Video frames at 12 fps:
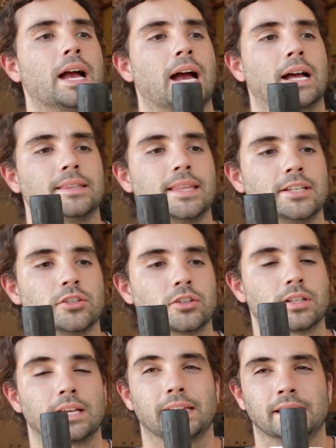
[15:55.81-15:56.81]
and they just
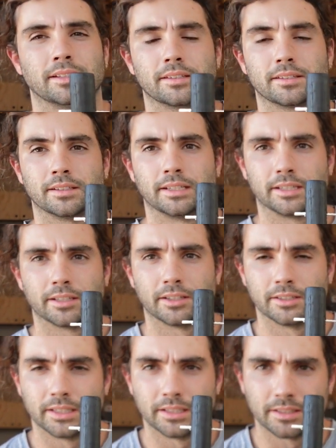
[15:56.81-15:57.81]
like instantly
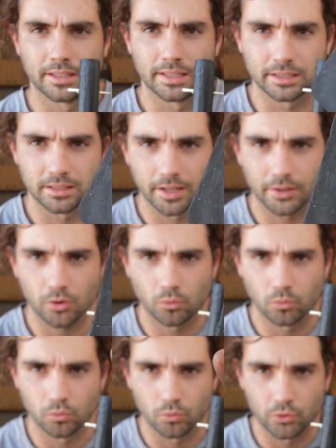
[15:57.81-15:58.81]
turned into these like
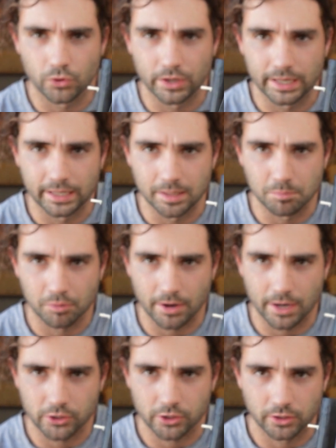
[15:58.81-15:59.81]
really
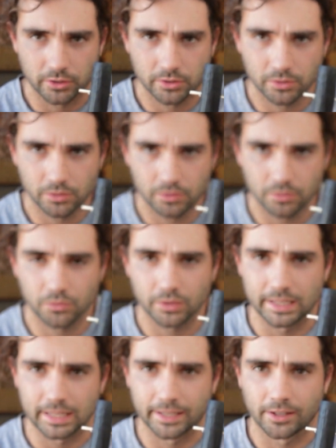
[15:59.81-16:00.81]
precious
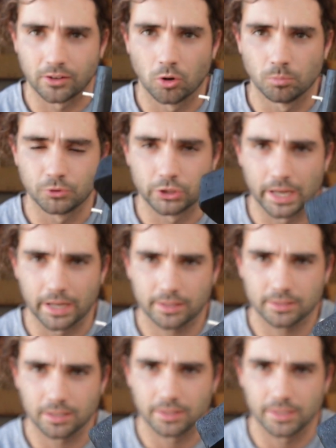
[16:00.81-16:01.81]
feeling
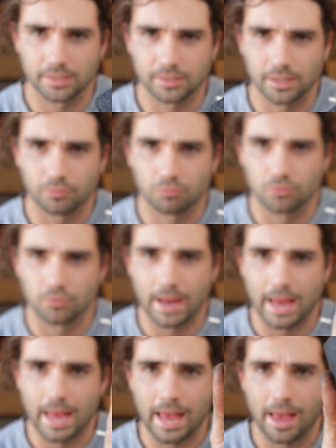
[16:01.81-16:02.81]
objects, like these like
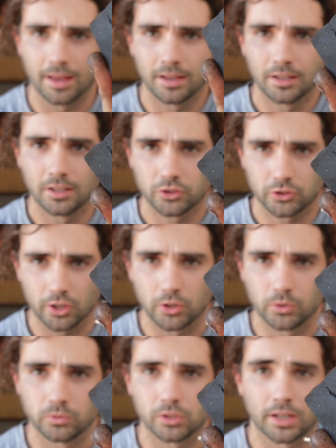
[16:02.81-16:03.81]
rare
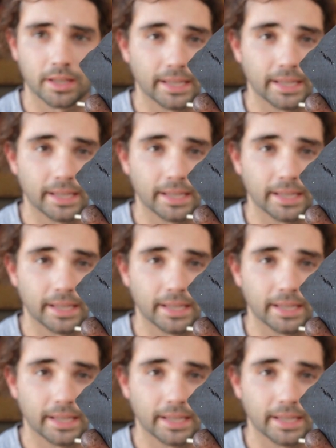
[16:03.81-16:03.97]
stones, and I